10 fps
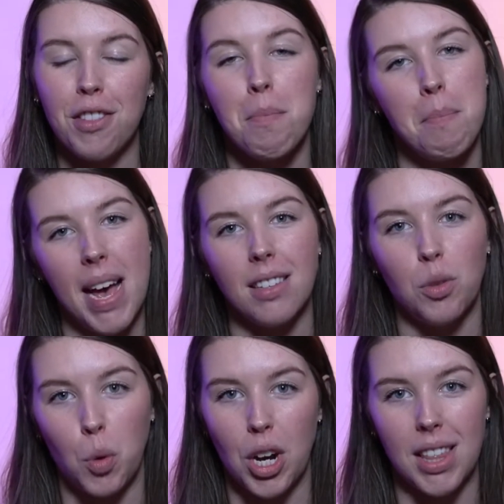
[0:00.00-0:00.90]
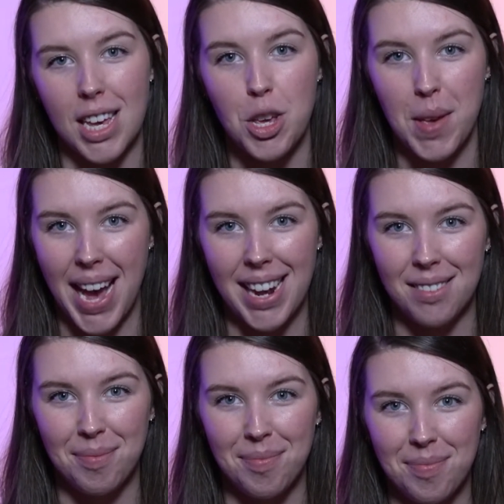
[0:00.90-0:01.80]
the best work that you
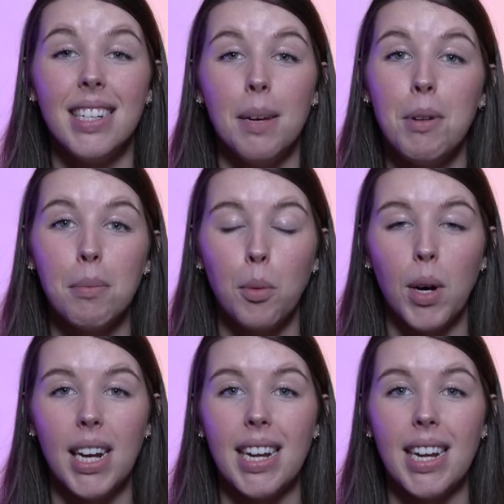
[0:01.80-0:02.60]
can. Tip number 1